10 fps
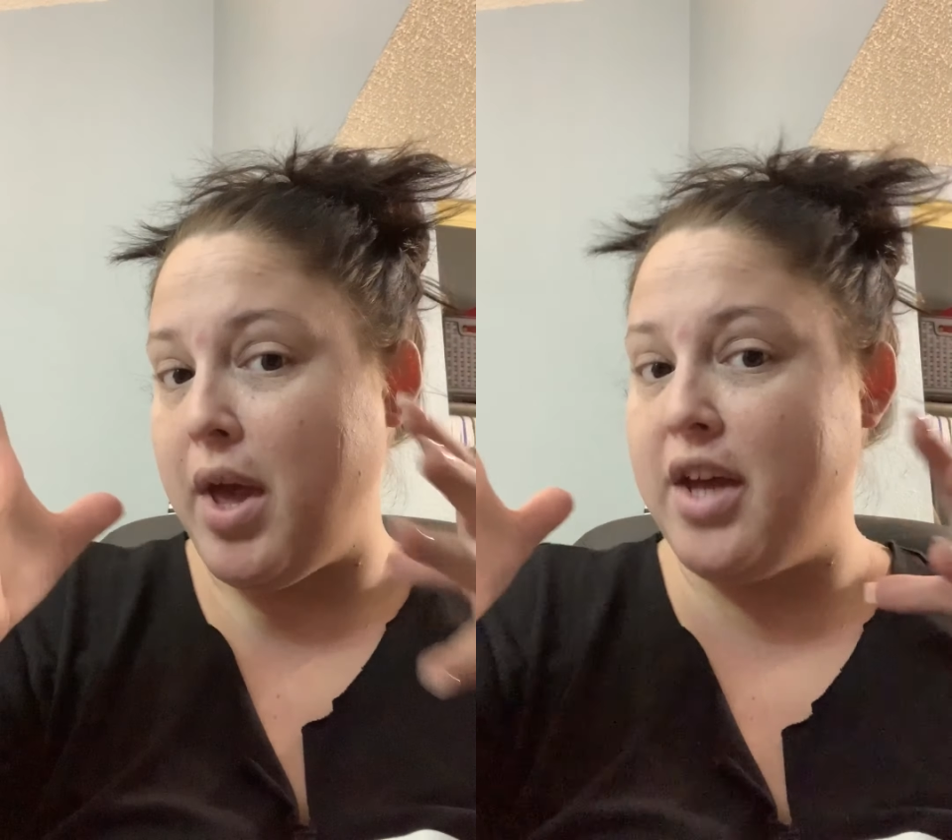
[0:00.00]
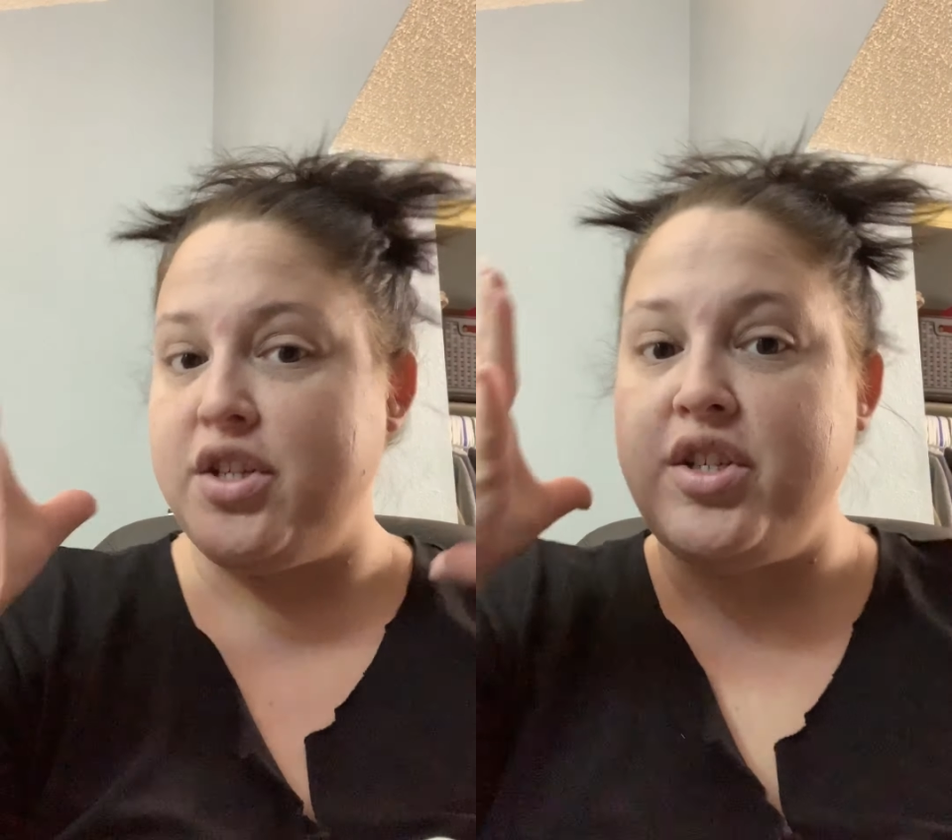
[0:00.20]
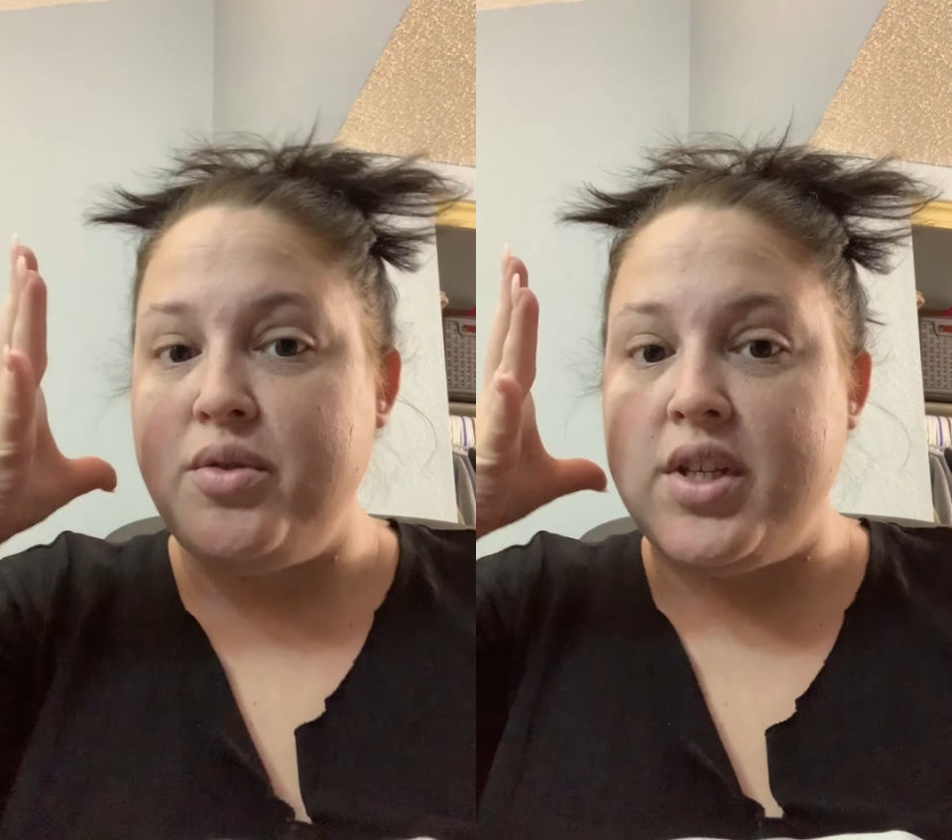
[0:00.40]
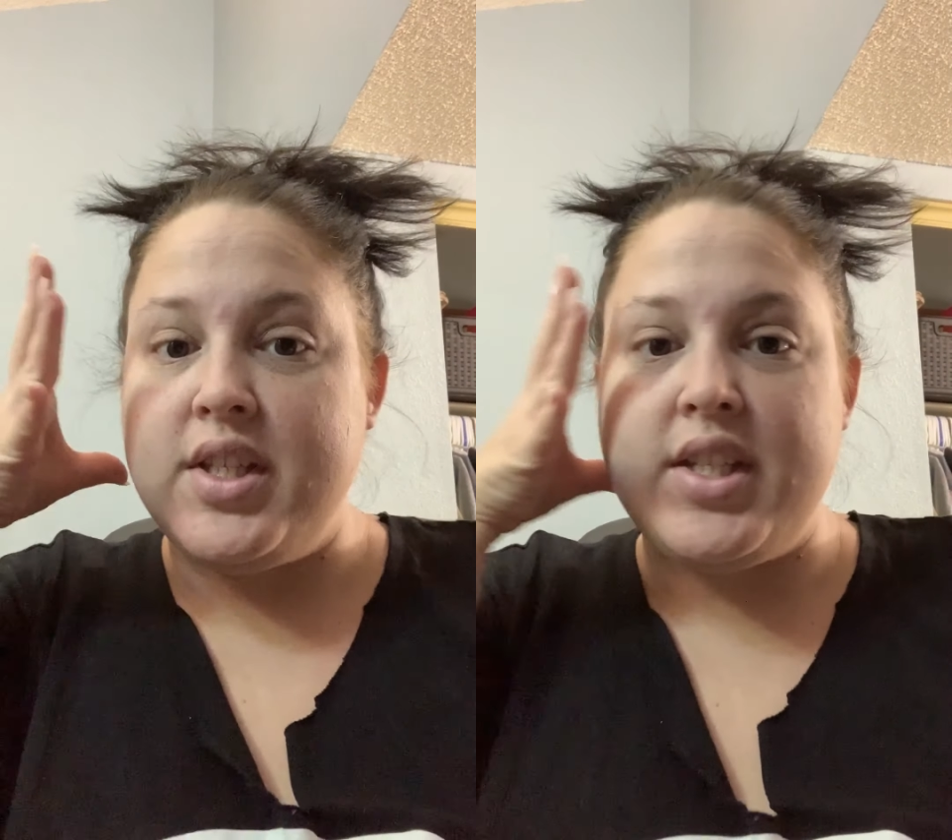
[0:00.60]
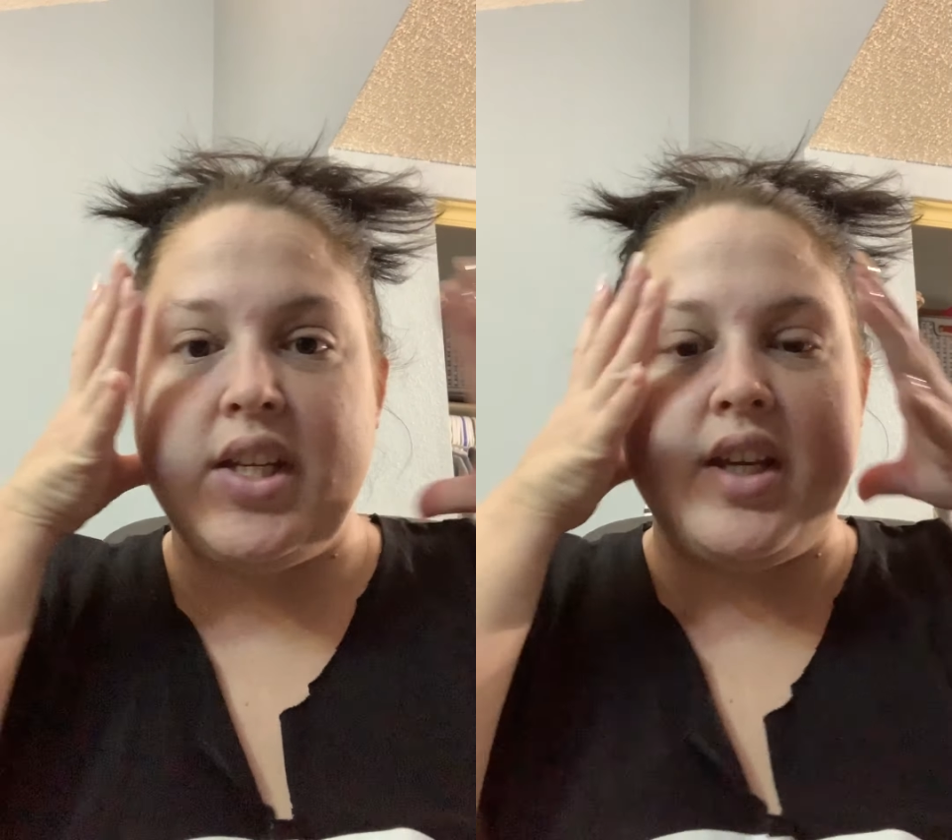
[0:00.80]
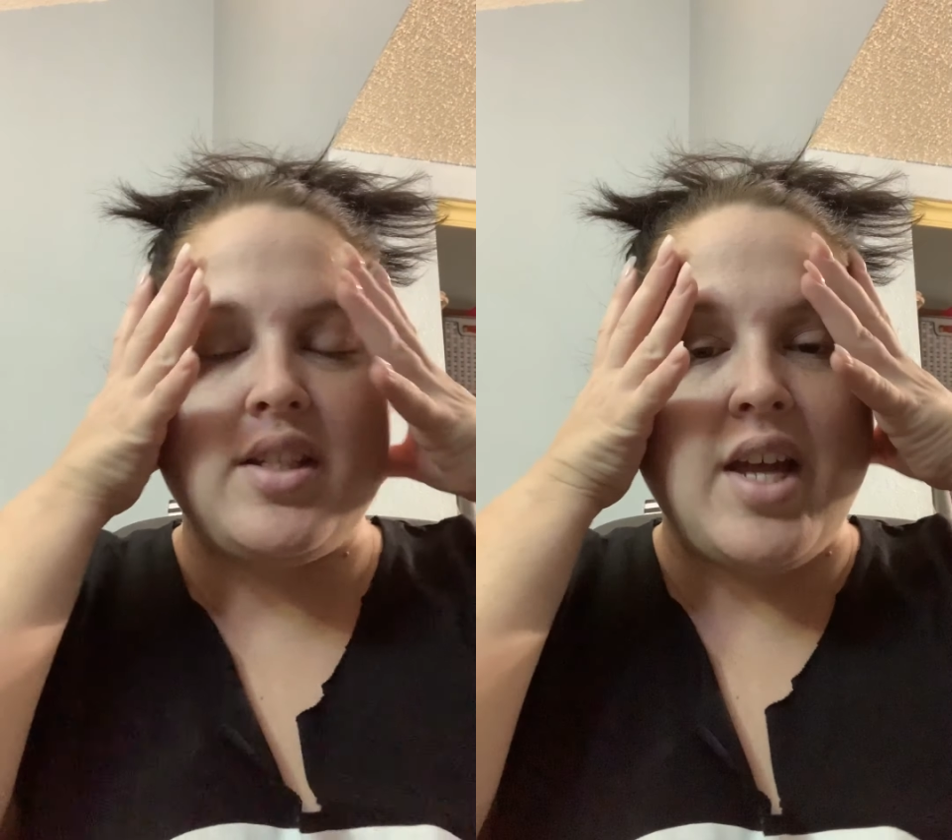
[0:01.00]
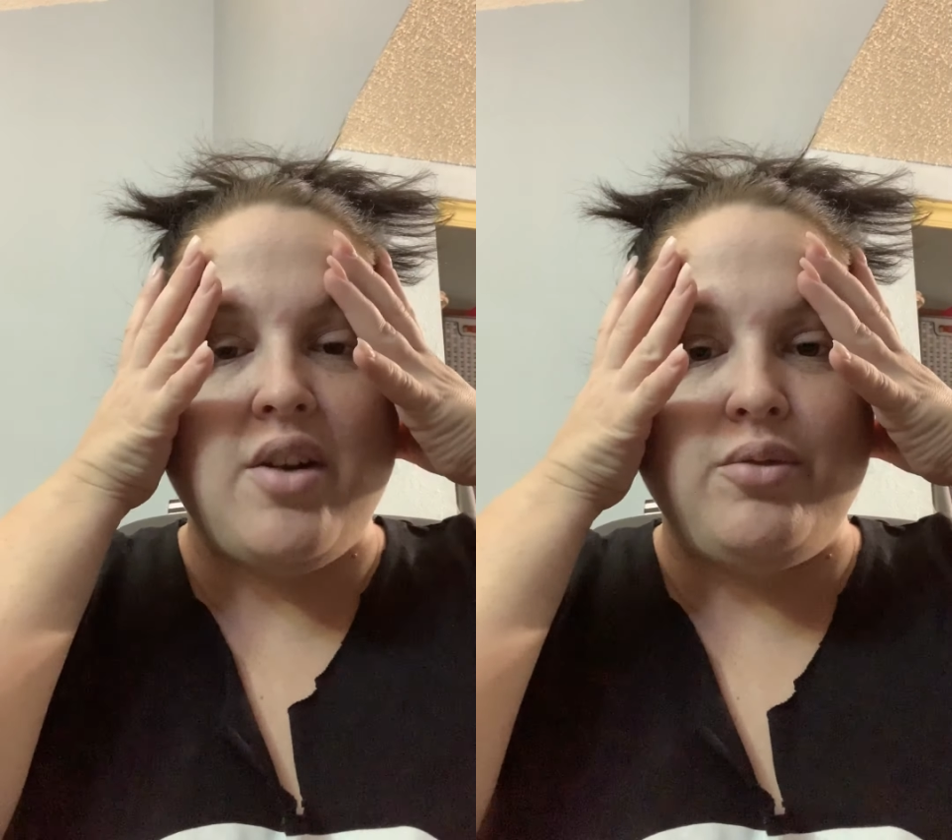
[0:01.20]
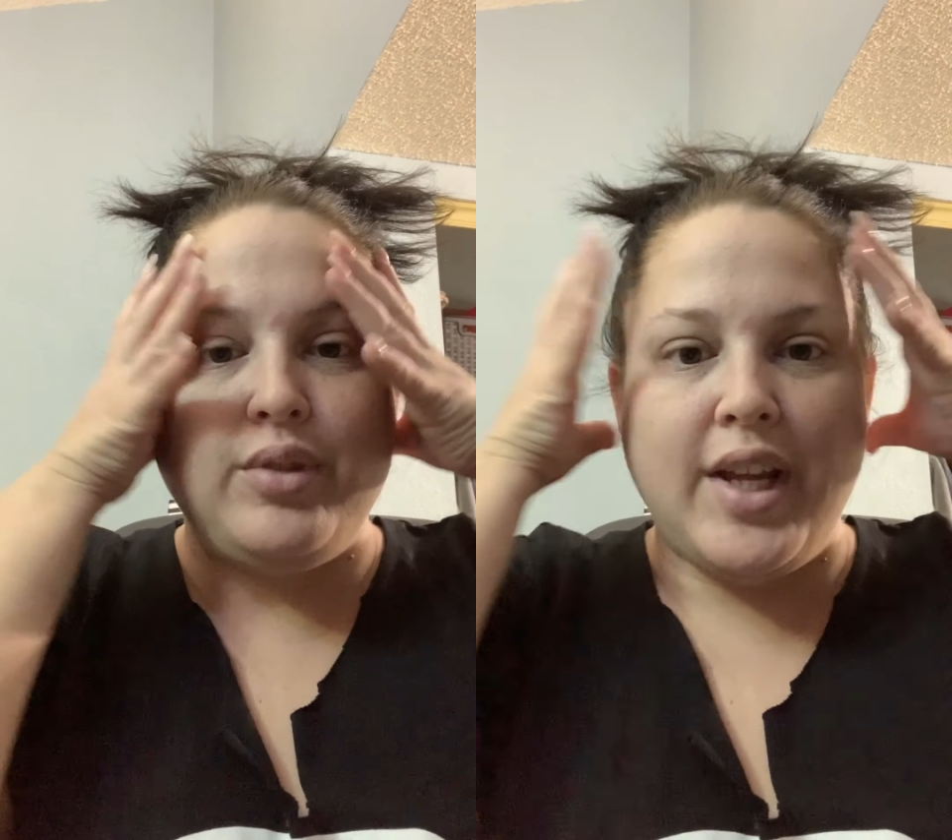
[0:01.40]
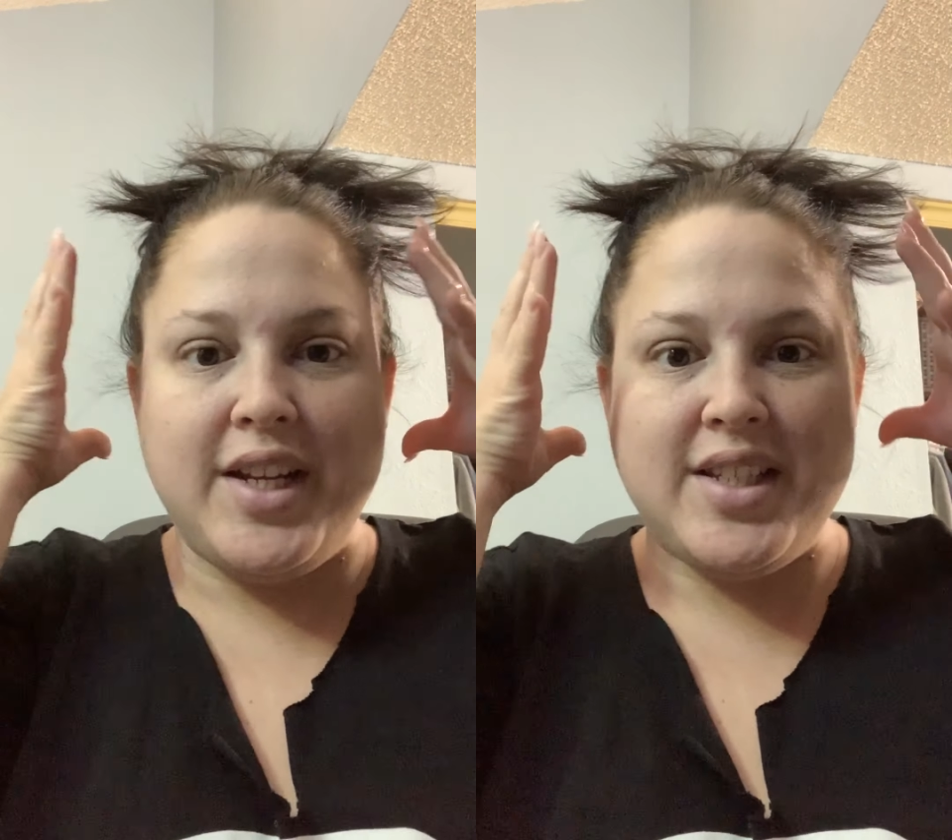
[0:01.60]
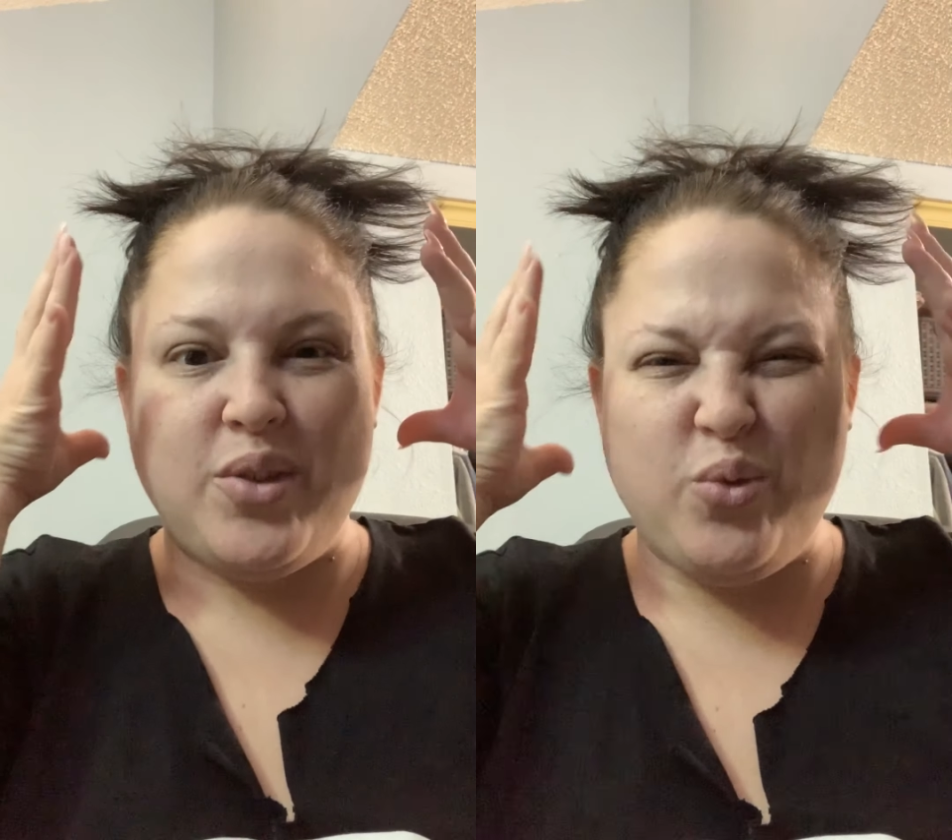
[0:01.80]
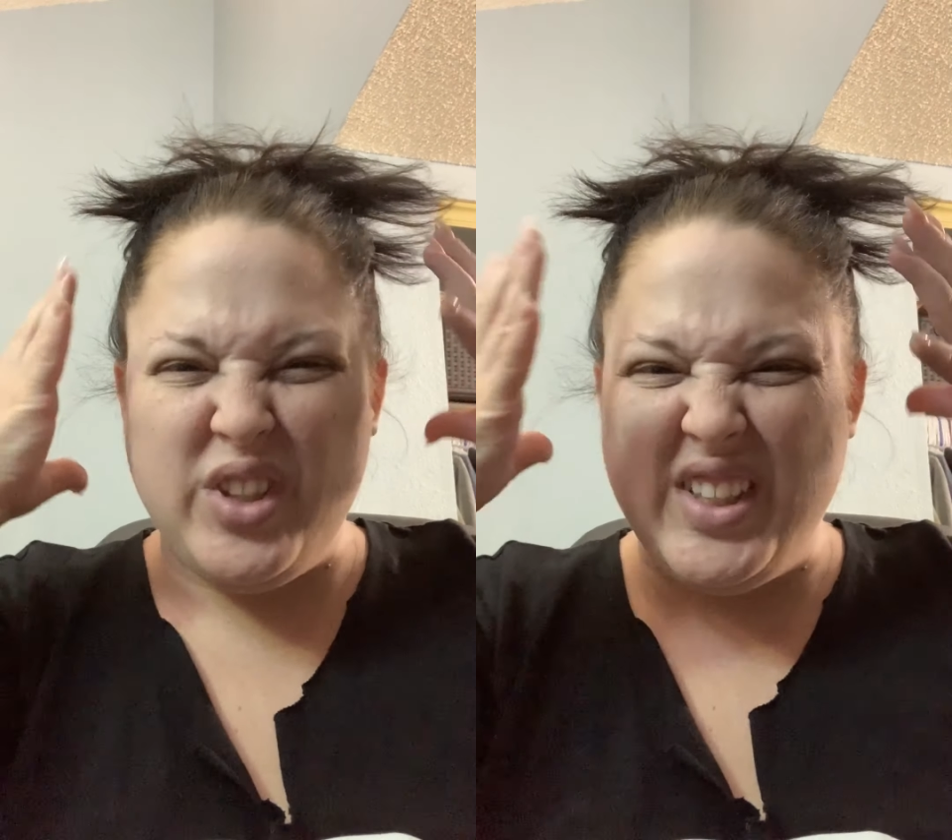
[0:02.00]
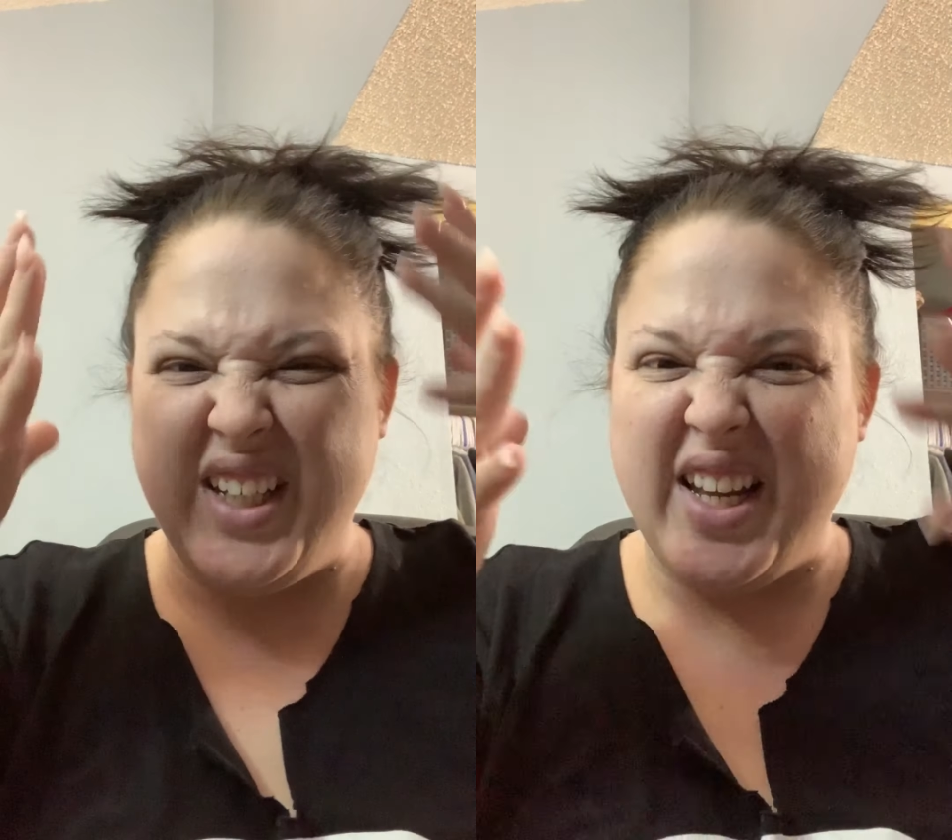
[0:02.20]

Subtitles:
as you can see, because I don't like to really